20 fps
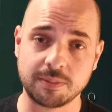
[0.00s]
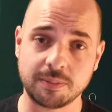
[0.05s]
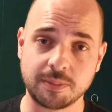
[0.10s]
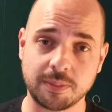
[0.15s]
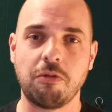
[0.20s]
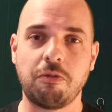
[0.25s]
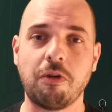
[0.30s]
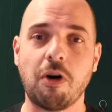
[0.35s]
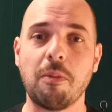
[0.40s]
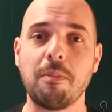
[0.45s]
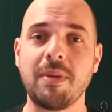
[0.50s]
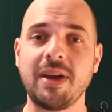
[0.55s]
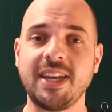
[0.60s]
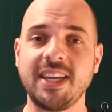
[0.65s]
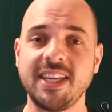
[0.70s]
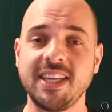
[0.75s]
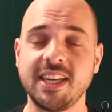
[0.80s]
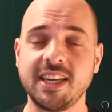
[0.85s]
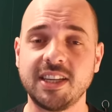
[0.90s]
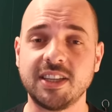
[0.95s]
For many
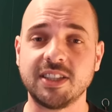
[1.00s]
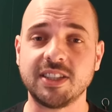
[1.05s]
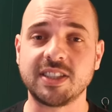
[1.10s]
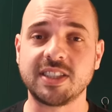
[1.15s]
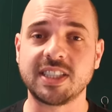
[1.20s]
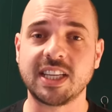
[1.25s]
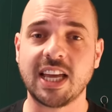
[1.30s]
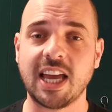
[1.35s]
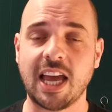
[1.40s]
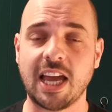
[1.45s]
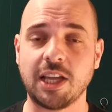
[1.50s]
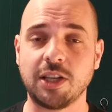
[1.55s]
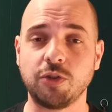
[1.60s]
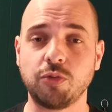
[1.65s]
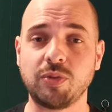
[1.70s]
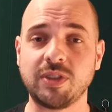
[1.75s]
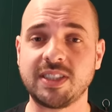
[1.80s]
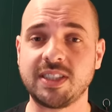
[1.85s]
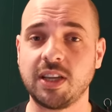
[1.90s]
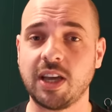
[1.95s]
years, and
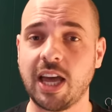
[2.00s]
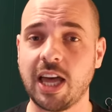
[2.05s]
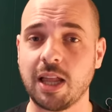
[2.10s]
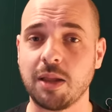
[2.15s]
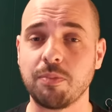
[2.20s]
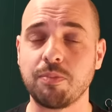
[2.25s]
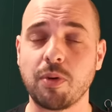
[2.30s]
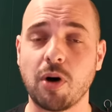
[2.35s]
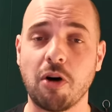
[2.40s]
with the help